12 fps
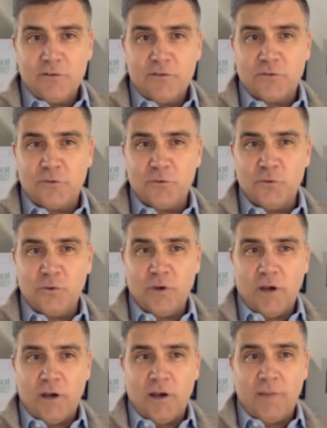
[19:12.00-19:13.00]
to
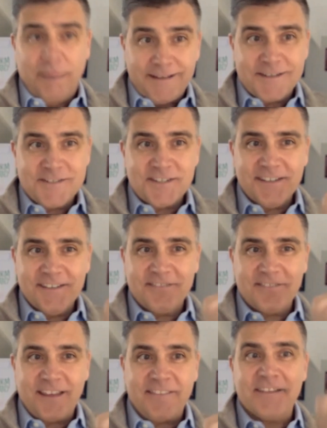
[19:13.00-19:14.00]
a manager,
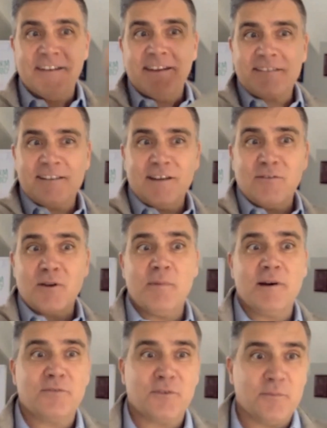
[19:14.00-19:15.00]
and the next level
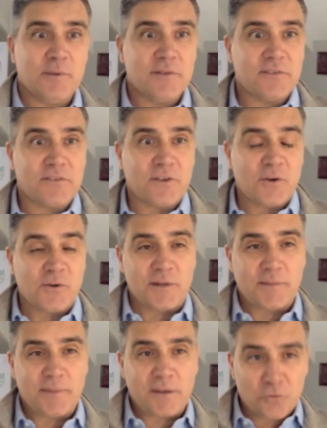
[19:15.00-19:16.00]
above to business owner.
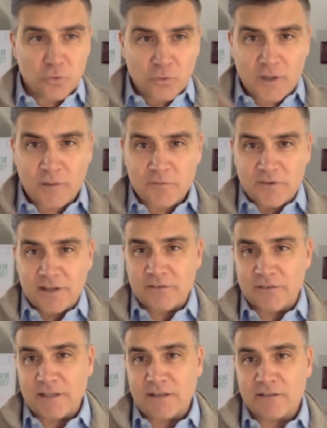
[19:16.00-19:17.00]
And it all comes down
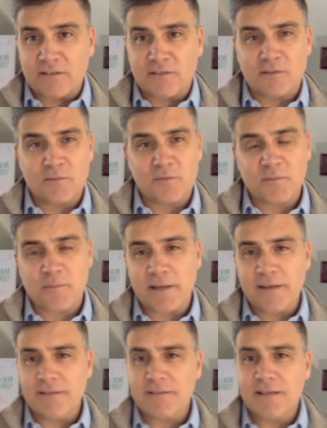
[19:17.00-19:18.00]
to getting systems in
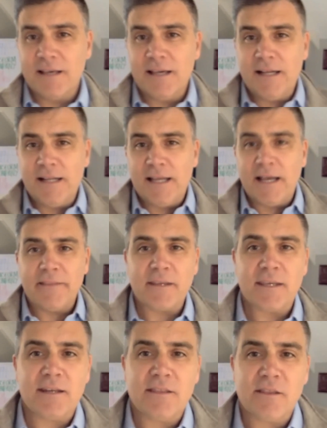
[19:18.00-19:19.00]
place and then
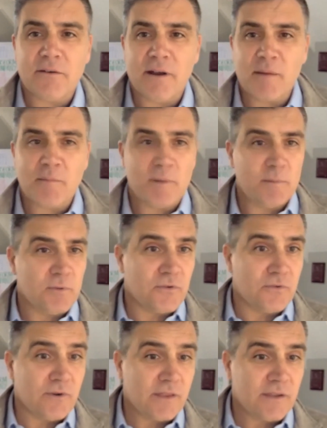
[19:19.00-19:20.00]
getting the right people to
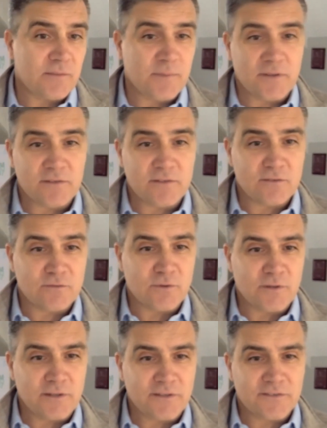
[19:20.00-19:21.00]
run that business
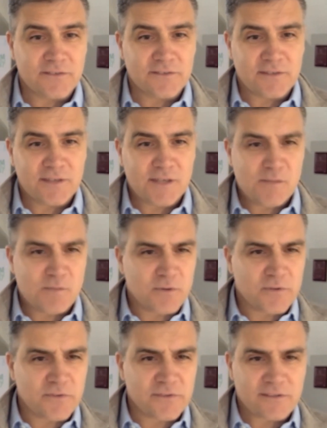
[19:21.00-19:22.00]
for us. It's a key
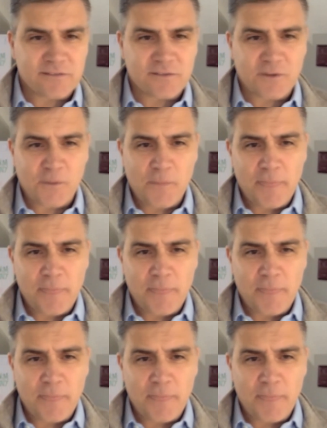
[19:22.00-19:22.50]
process. So,